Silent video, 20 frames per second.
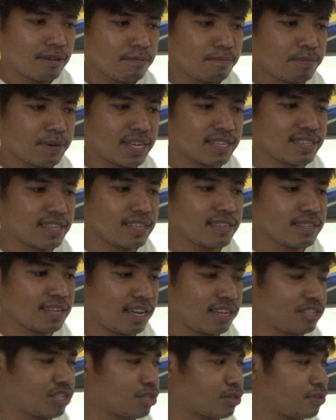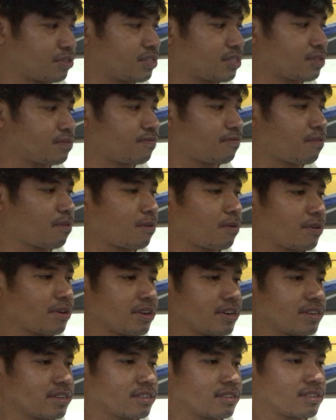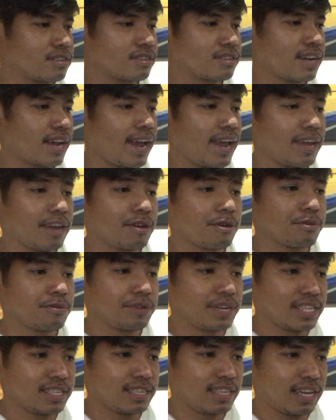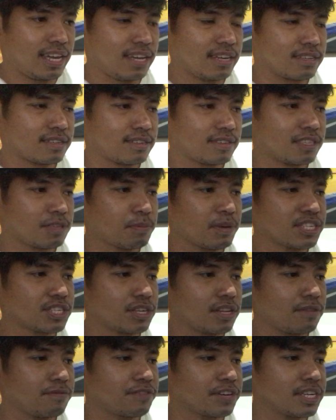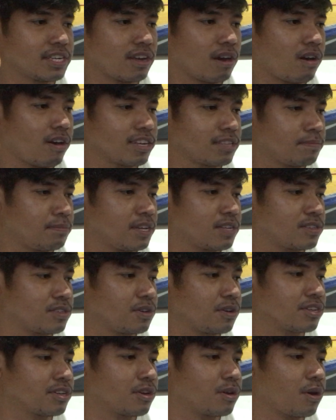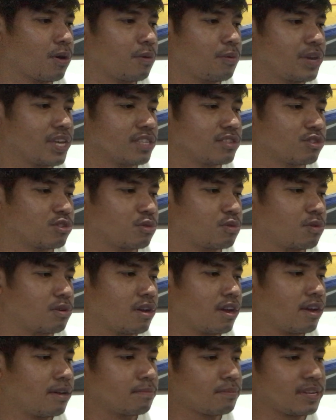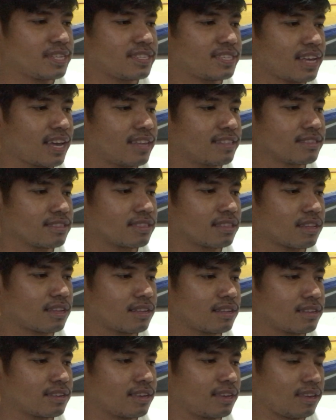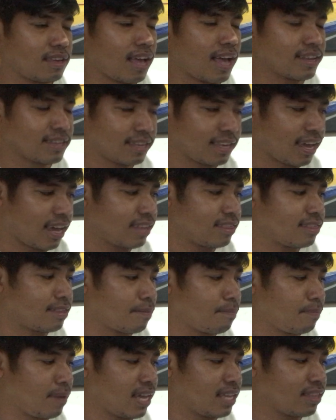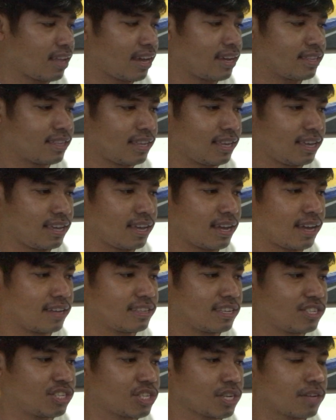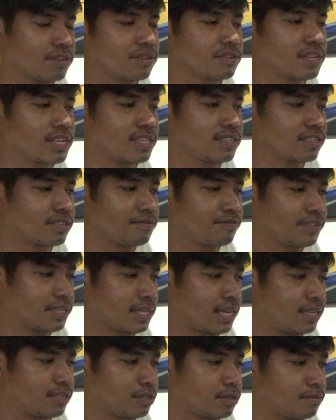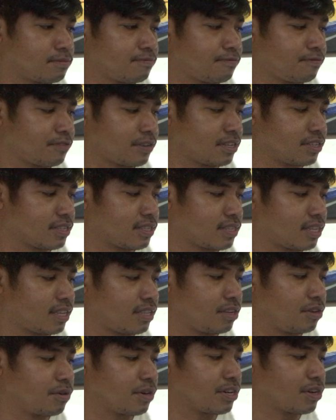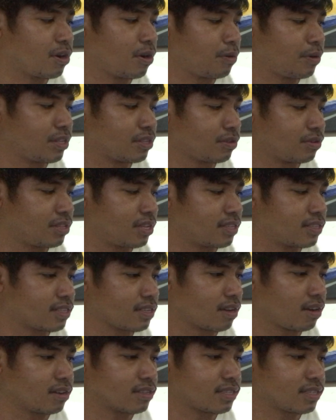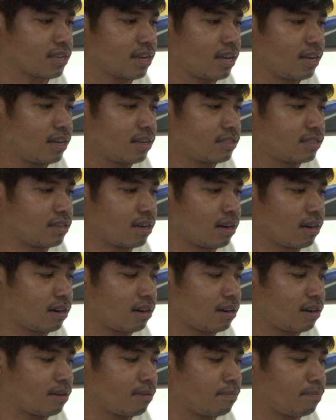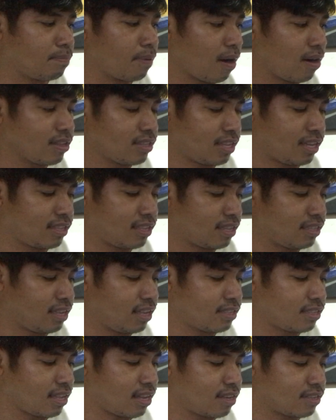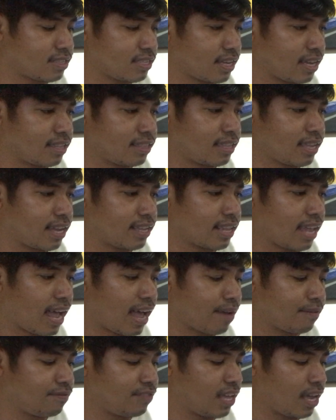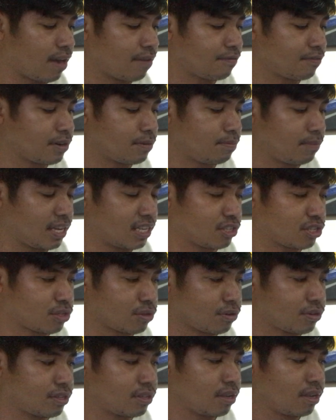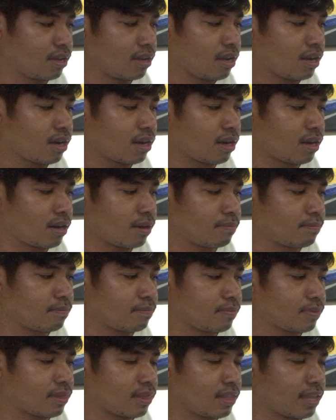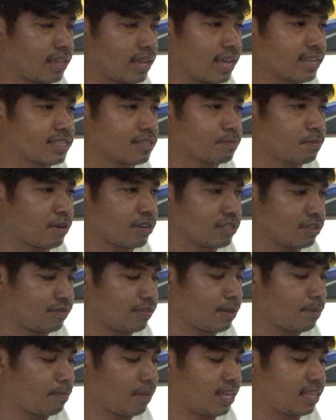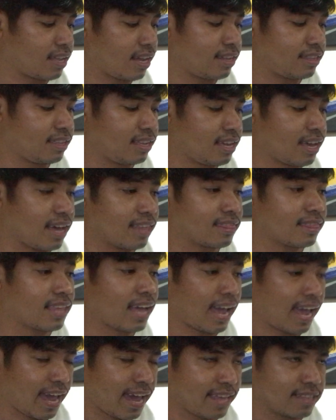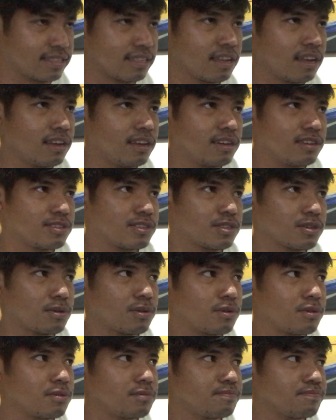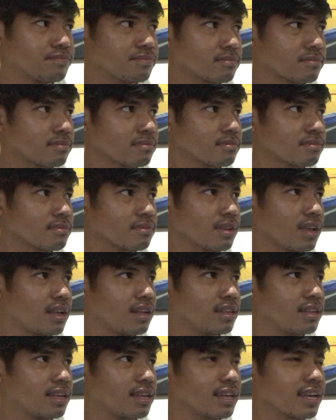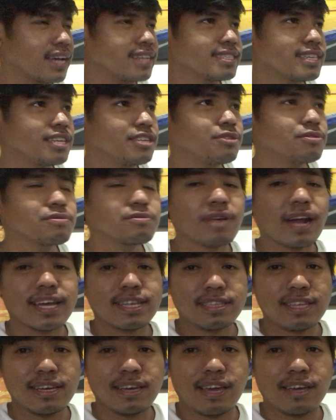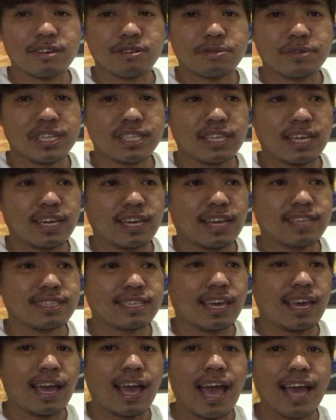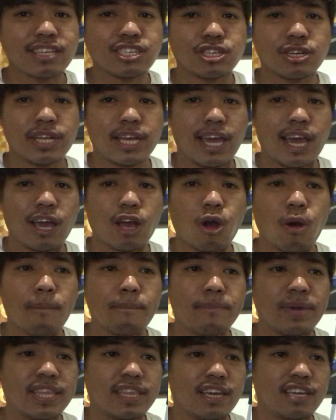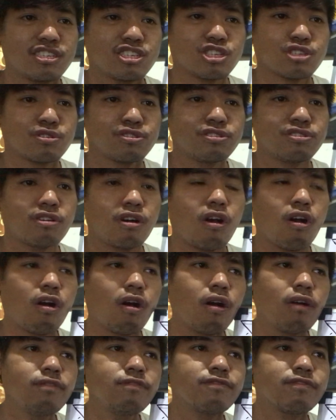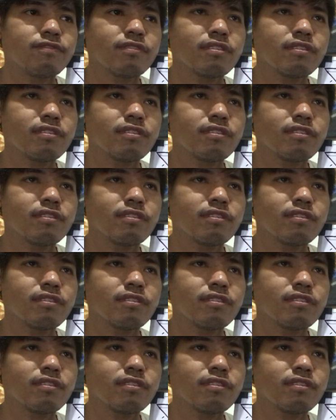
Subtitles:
presentations for a critique, especially for an art, because you're going to present again the main idea, the general interpretation first, then you are going to discuss the body, the details, and then have the affirmation, the next part of the main idea at the end. So kasi yung writing a critic, it's actually a combination of